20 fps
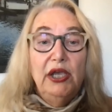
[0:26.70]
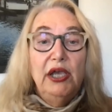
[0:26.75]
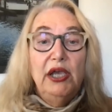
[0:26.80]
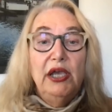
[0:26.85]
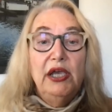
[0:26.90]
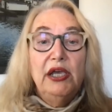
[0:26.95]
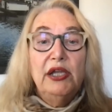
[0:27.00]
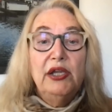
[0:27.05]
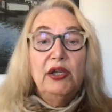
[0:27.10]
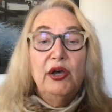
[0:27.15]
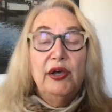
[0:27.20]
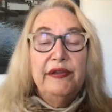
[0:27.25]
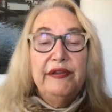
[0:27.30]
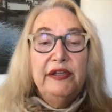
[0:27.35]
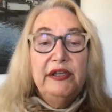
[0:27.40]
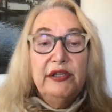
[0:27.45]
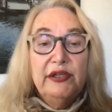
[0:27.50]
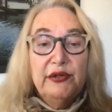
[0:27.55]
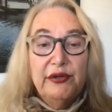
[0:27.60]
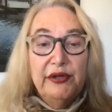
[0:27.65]
and on the
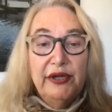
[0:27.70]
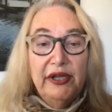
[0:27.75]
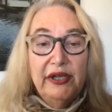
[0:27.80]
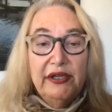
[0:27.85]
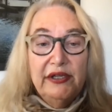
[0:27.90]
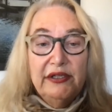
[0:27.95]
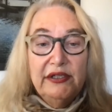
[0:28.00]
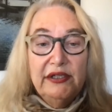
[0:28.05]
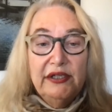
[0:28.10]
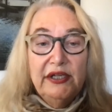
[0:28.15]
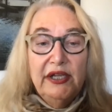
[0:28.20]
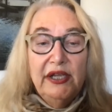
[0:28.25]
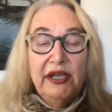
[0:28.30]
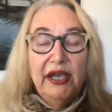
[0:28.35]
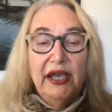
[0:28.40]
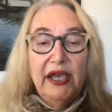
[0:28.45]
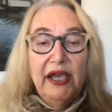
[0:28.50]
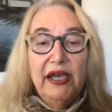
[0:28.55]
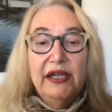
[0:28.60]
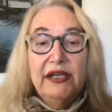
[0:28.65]
internet
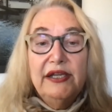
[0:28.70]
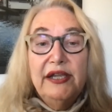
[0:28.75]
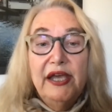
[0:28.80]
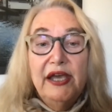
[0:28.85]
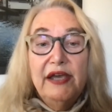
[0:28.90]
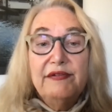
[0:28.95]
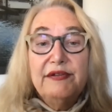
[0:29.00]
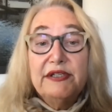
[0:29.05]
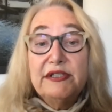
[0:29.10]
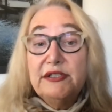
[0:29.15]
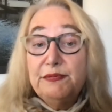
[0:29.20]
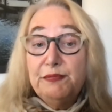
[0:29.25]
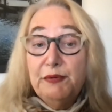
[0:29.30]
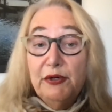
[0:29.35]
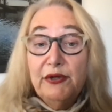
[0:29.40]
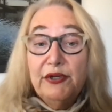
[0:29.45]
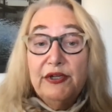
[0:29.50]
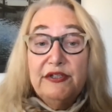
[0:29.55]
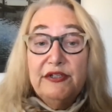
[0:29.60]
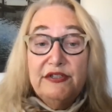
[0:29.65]
and have
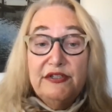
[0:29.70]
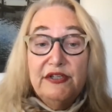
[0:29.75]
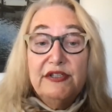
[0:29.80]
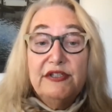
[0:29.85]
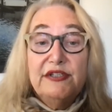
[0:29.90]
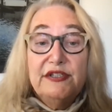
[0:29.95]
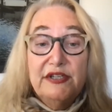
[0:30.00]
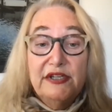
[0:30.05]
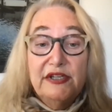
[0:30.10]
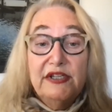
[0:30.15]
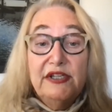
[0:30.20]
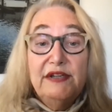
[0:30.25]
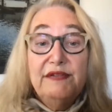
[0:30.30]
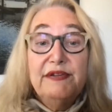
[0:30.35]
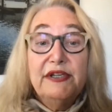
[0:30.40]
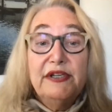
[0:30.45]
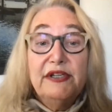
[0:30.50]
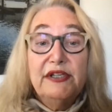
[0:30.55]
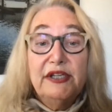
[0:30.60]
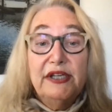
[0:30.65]
experienced a
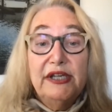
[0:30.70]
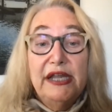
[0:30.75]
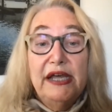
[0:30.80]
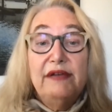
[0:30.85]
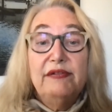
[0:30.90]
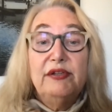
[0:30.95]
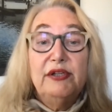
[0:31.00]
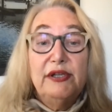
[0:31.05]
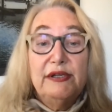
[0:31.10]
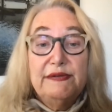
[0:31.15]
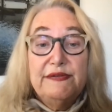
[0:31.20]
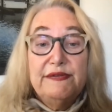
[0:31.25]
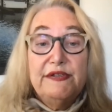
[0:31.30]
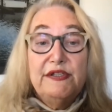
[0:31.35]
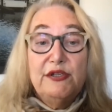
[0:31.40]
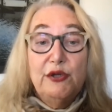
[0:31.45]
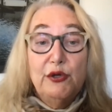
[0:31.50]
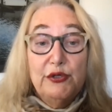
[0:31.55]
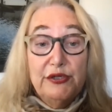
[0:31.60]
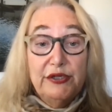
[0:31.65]
significant level of
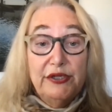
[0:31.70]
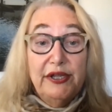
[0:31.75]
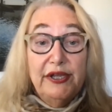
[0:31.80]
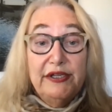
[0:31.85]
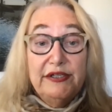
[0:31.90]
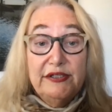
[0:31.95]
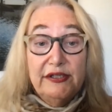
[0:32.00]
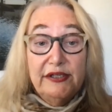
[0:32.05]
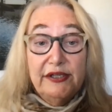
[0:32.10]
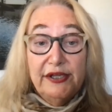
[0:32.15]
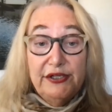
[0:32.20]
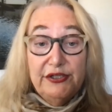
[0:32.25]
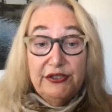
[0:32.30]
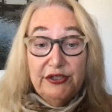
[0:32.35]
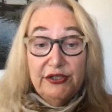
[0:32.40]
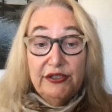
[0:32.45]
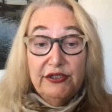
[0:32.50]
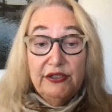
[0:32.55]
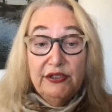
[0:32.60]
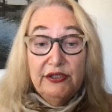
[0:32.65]
social
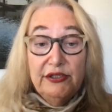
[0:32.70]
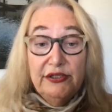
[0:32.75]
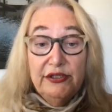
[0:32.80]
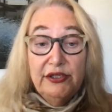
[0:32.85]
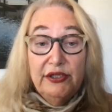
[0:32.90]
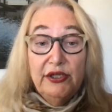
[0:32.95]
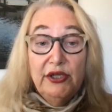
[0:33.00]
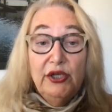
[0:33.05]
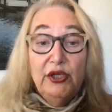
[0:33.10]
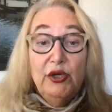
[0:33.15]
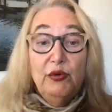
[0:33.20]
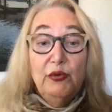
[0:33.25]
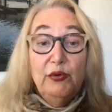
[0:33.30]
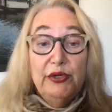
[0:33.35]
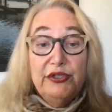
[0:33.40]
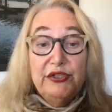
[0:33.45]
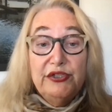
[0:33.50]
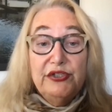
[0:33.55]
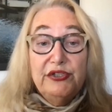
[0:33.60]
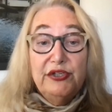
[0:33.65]
isolation,
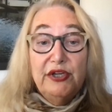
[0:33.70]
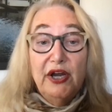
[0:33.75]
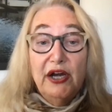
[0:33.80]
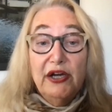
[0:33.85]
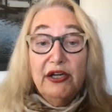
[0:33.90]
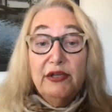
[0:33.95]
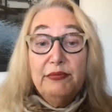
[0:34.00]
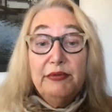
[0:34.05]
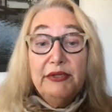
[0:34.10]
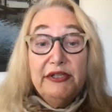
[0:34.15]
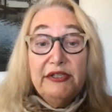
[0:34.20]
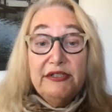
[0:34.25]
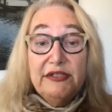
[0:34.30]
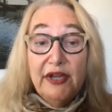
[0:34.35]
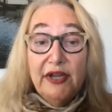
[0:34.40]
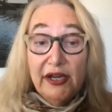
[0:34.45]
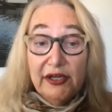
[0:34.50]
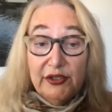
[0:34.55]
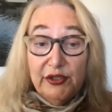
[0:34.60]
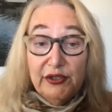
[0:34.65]
which arguably is
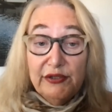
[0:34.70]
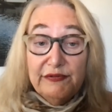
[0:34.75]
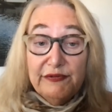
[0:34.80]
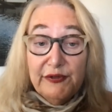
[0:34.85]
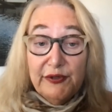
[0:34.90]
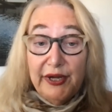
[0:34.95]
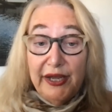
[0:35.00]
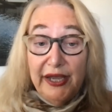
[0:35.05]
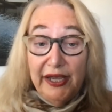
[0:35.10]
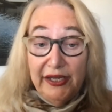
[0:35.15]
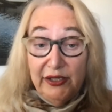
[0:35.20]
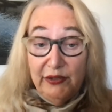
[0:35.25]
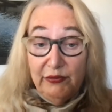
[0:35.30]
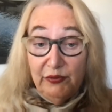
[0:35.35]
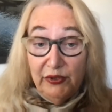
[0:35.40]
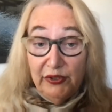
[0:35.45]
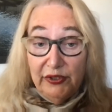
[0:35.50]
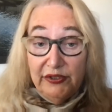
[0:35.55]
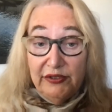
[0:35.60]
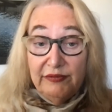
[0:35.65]
not good for
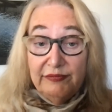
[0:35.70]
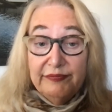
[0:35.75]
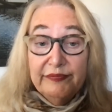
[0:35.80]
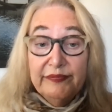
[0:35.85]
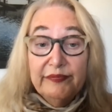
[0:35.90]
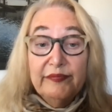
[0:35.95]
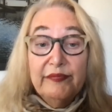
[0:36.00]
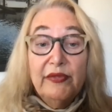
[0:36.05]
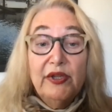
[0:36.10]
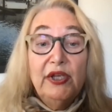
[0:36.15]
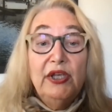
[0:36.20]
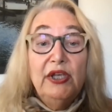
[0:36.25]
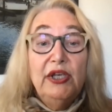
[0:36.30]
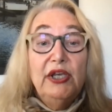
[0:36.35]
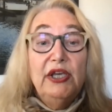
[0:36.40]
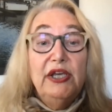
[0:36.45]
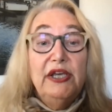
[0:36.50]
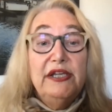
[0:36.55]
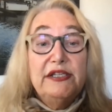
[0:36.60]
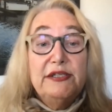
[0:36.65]
anyone.
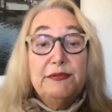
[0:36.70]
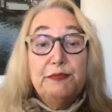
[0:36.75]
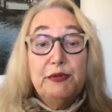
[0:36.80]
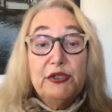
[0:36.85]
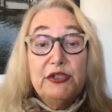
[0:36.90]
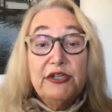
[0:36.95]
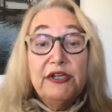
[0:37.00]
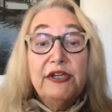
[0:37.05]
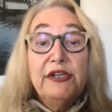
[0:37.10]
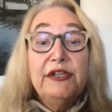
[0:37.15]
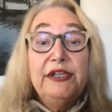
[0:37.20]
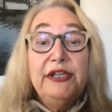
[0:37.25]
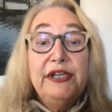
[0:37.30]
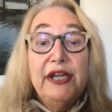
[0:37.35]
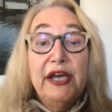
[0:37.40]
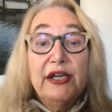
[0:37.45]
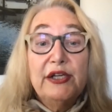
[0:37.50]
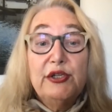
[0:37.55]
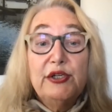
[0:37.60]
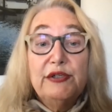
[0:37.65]
It's particularly
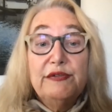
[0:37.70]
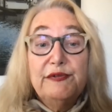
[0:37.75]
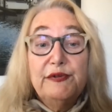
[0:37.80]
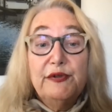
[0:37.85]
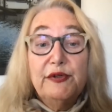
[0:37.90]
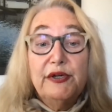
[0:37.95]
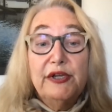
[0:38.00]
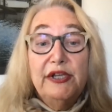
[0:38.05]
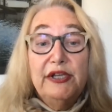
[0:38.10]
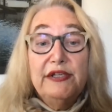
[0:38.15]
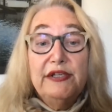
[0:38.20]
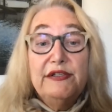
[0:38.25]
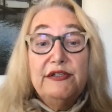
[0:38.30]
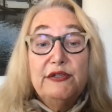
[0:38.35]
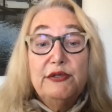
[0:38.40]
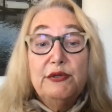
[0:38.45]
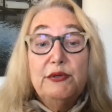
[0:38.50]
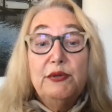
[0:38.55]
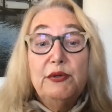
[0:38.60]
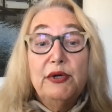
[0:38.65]
not good for kids
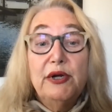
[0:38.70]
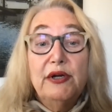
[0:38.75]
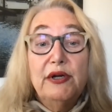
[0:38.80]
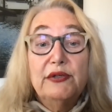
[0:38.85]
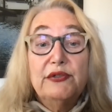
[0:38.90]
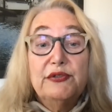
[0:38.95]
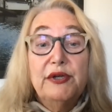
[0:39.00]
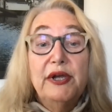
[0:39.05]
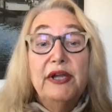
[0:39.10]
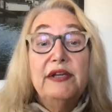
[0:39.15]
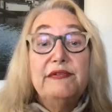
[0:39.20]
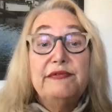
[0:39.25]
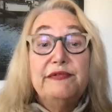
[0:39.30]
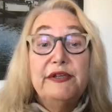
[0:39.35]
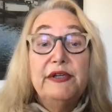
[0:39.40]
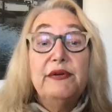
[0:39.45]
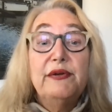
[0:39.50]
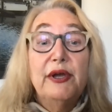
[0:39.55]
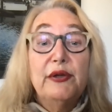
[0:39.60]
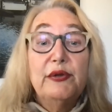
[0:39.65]
who are trying to
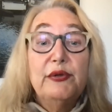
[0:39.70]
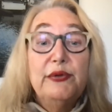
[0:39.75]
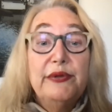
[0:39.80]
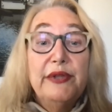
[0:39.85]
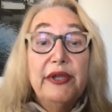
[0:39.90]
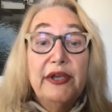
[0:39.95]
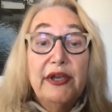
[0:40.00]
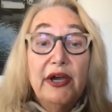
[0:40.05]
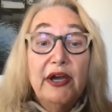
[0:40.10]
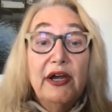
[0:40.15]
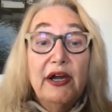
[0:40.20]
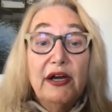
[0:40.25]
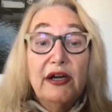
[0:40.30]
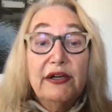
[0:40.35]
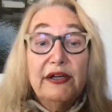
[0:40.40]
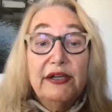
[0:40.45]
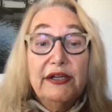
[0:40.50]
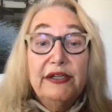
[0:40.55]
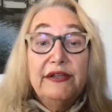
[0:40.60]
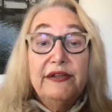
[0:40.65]
figure out who they are
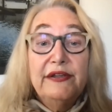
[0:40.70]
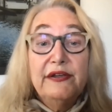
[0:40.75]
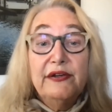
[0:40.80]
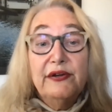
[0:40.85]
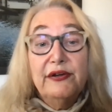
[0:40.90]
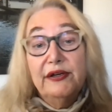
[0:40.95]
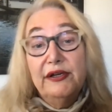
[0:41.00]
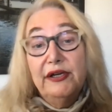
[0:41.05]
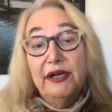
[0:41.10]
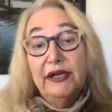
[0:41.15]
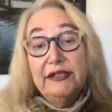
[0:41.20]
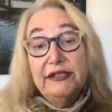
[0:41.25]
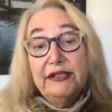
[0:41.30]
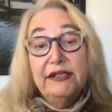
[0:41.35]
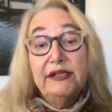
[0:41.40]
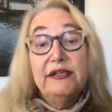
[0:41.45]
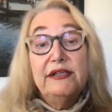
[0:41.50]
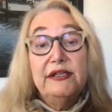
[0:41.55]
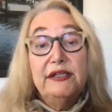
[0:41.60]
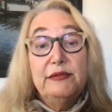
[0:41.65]
in their
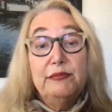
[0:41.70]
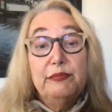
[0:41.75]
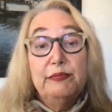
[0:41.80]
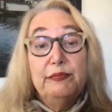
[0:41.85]
identity,